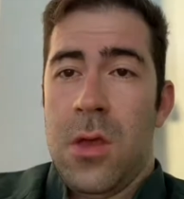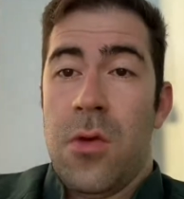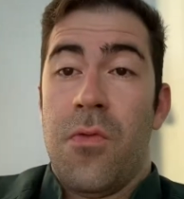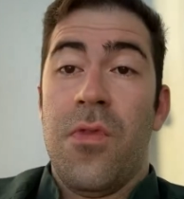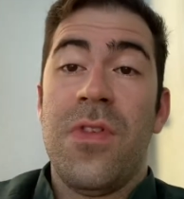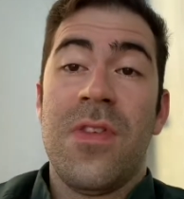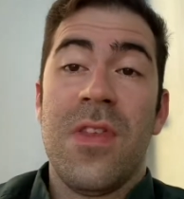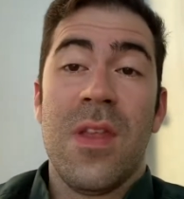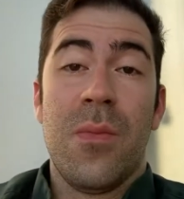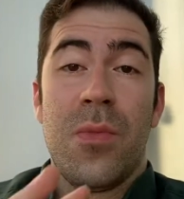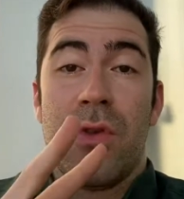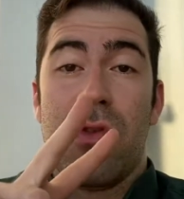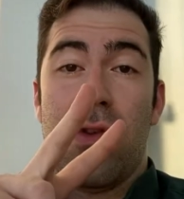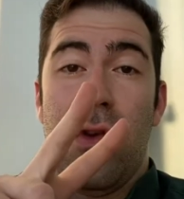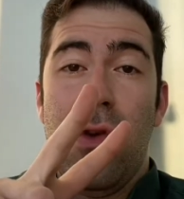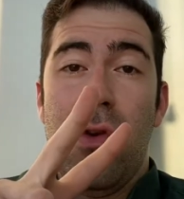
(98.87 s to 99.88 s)
Reason number
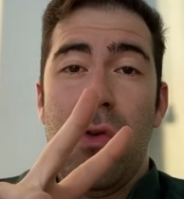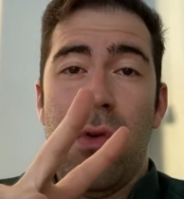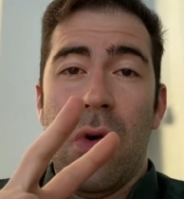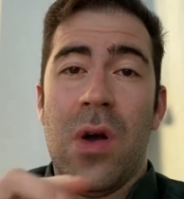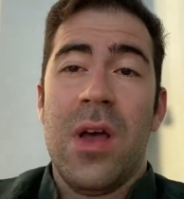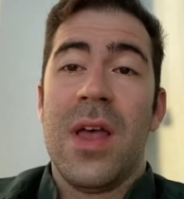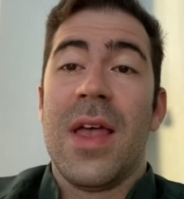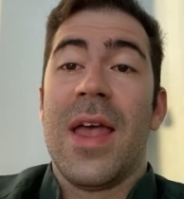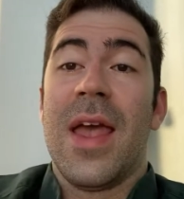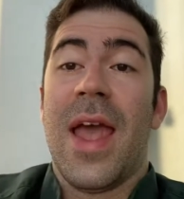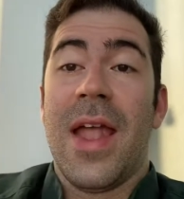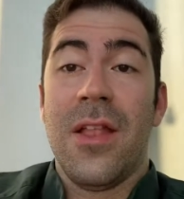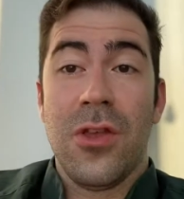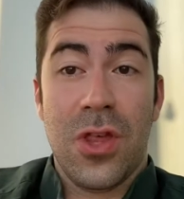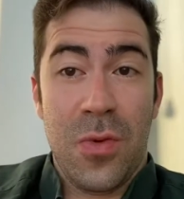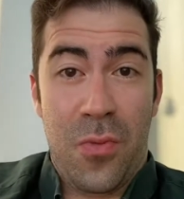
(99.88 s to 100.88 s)
2,
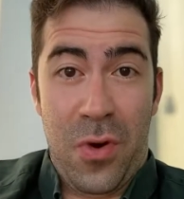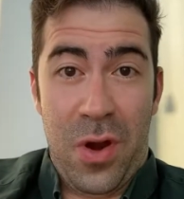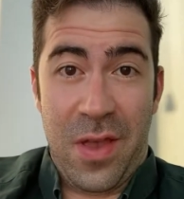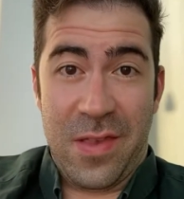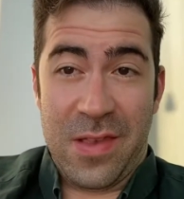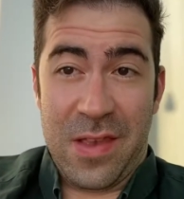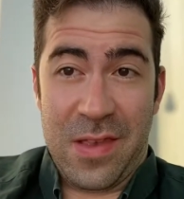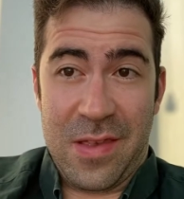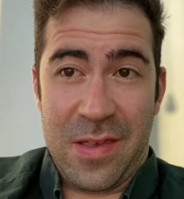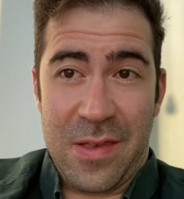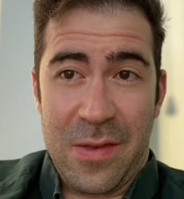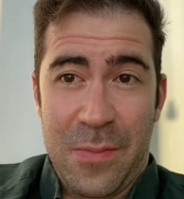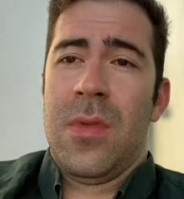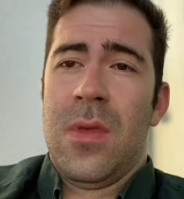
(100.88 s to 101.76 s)
energy prices.